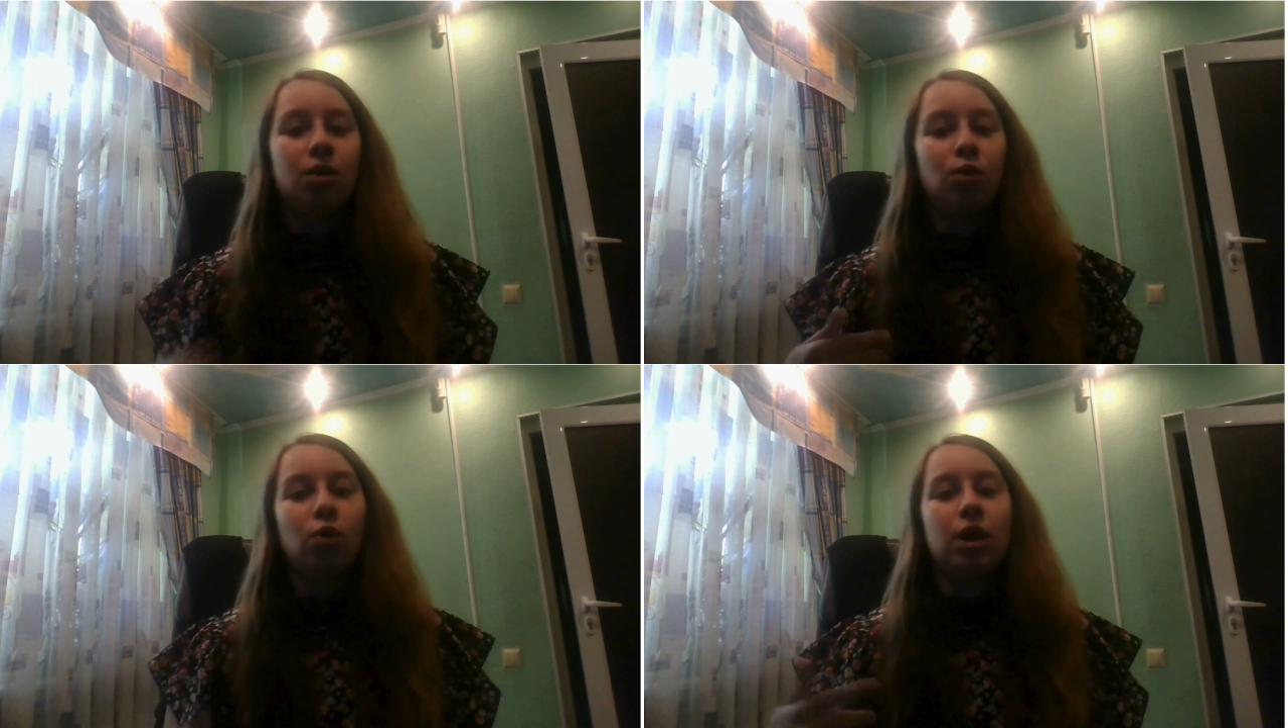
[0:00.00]

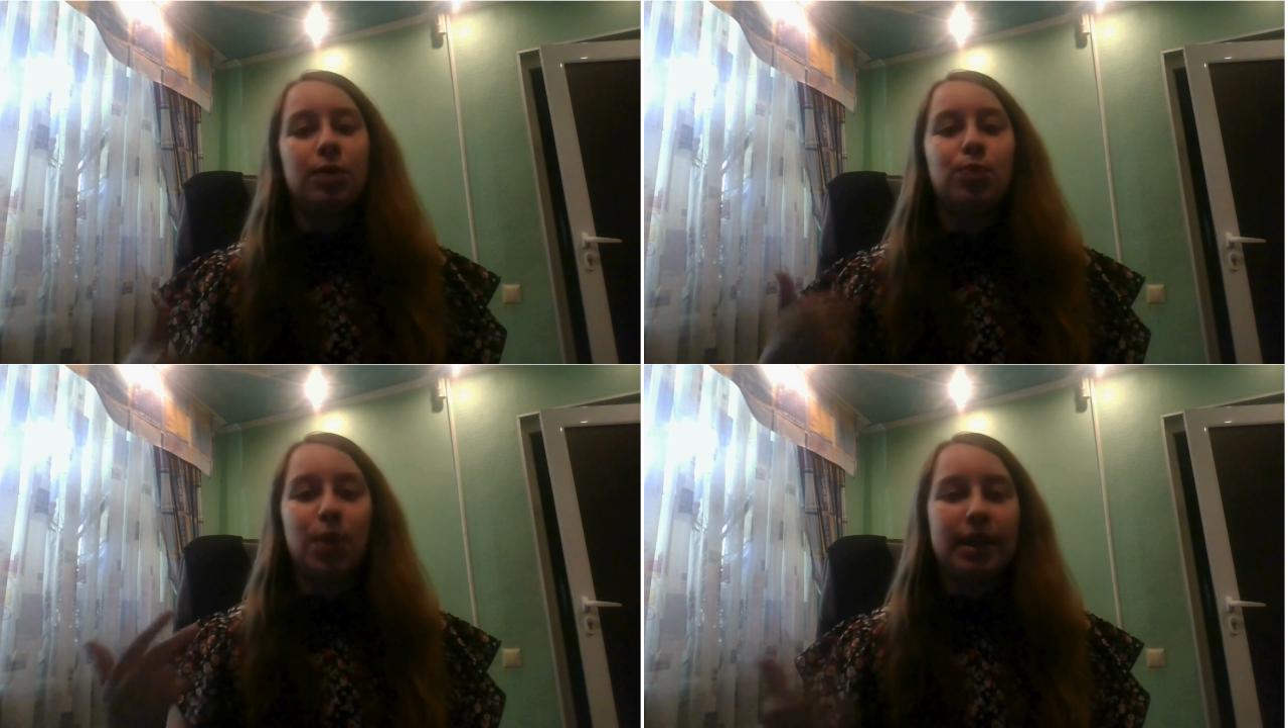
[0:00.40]
who
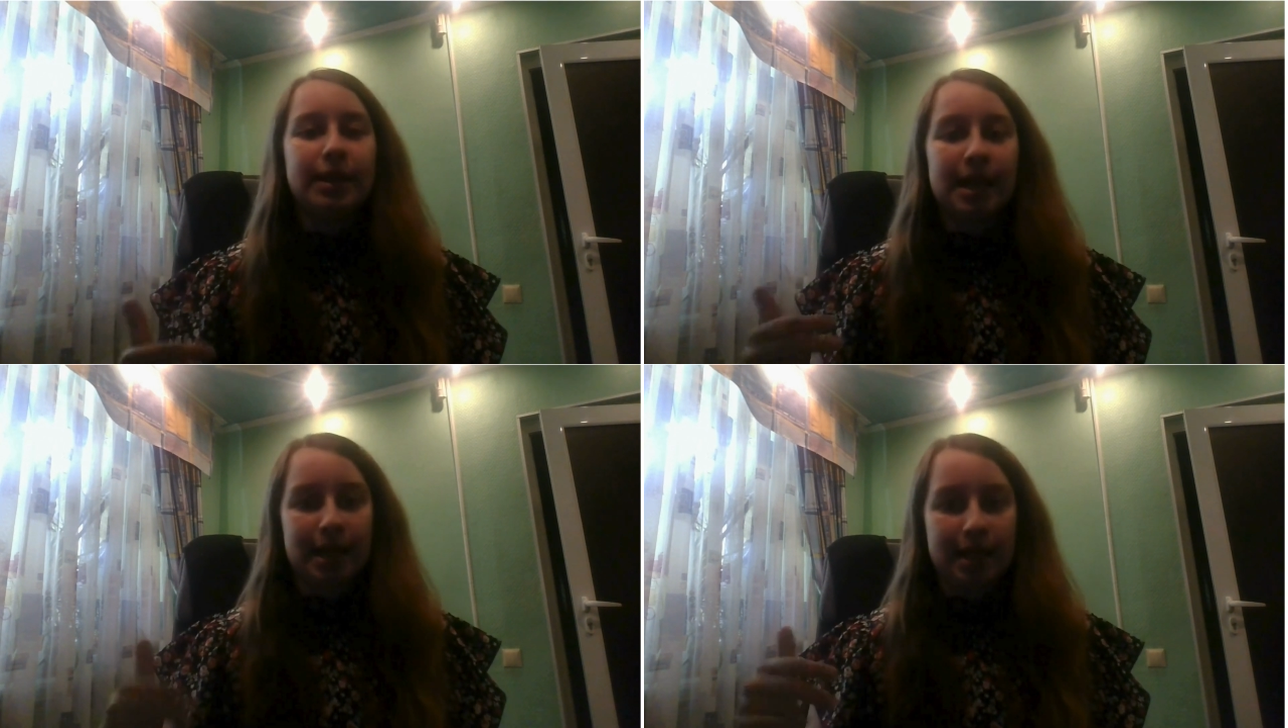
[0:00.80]
can build
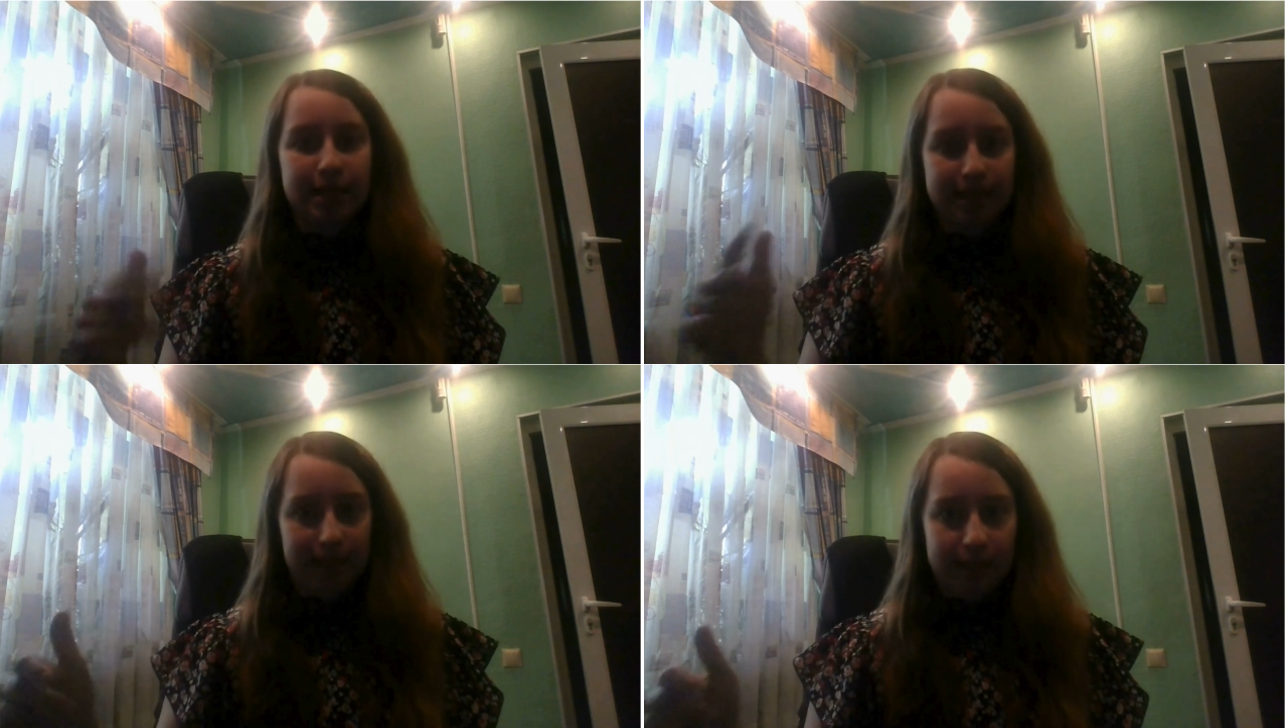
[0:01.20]
an AI
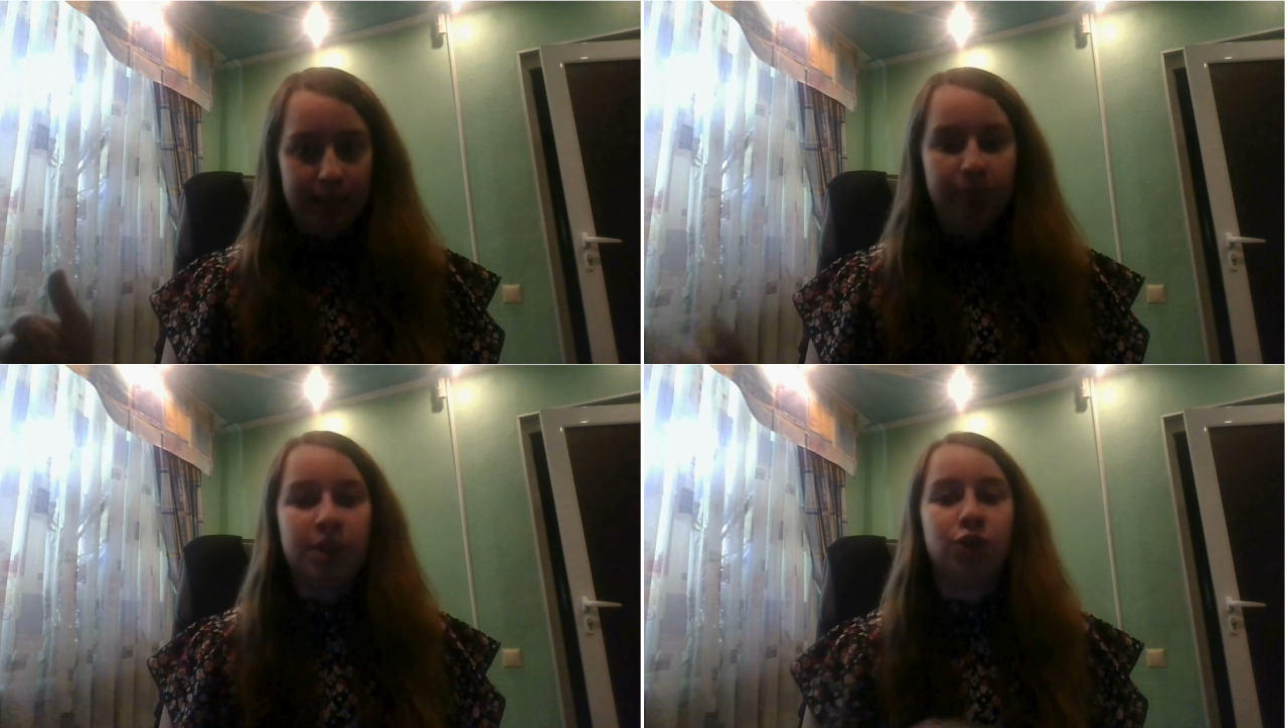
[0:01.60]

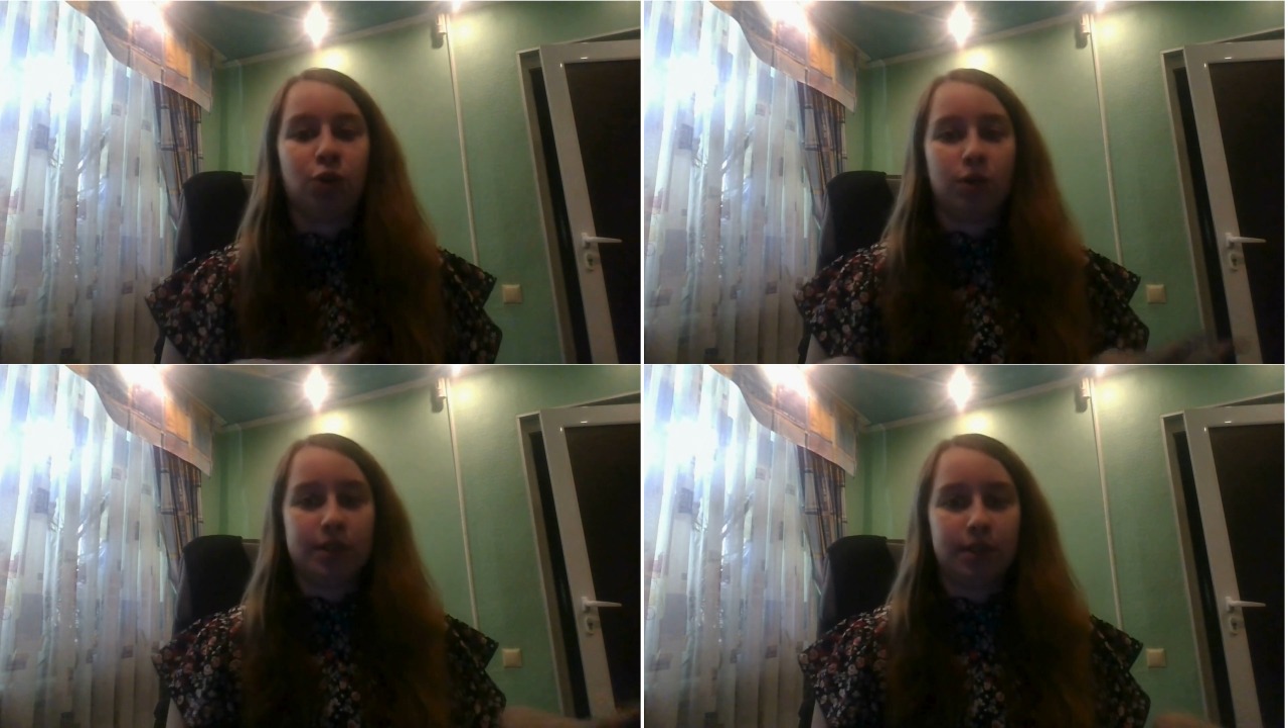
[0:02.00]
system that
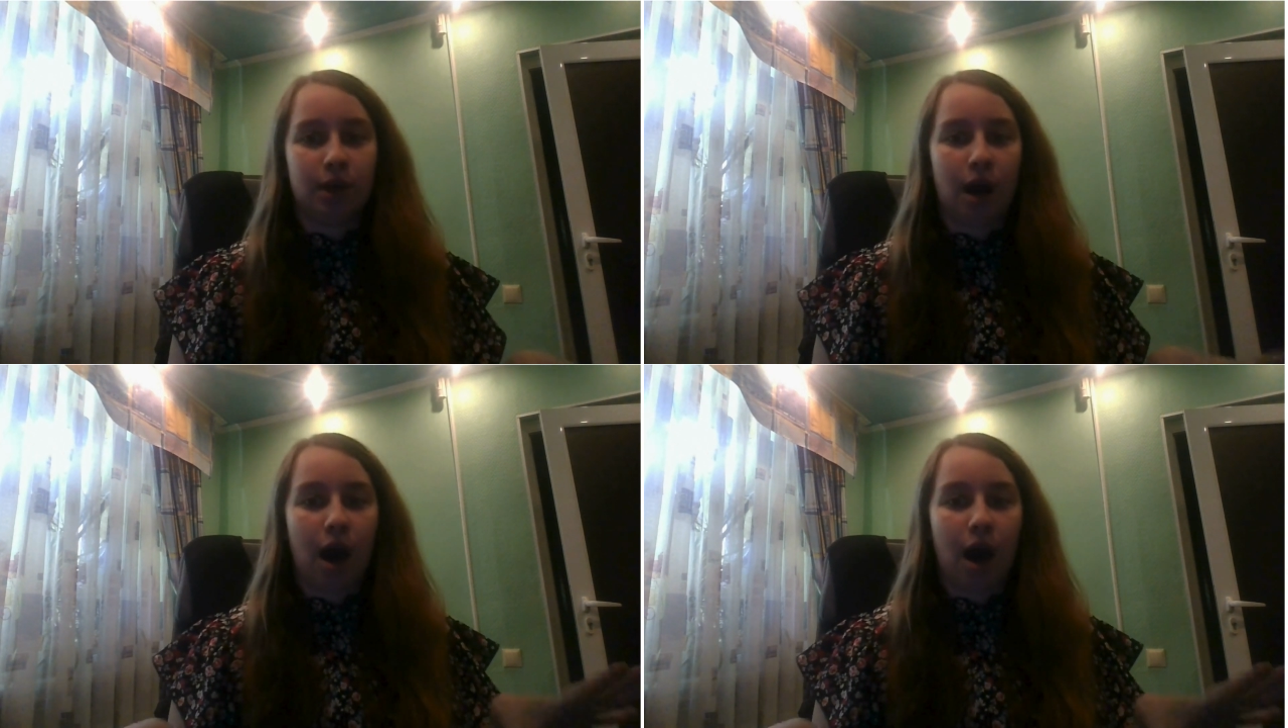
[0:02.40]
turns